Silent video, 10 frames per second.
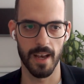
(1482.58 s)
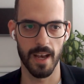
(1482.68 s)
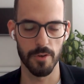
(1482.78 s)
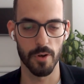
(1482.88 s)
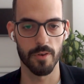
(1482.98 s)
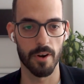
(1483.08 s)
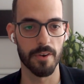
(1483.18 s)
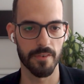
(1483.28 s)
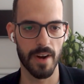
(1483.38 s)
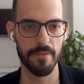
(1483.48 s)
your
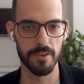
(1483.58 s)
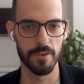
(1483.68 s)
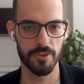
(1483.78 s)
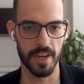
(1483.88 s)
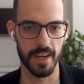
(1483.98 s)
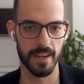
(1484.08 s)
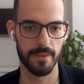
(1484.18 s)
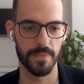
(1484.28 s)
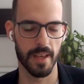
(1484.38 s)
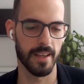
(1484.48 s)
growing revenue share
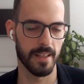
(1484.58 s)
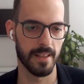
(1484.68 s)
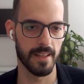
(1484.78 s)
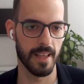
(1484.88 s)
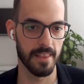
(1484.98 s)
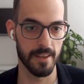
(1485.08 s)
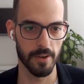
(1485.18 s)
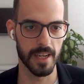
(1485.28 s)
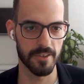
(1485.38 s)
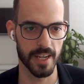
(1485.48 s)
in the
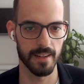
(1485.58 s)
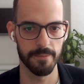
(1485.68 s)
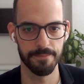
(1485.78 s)
online channel.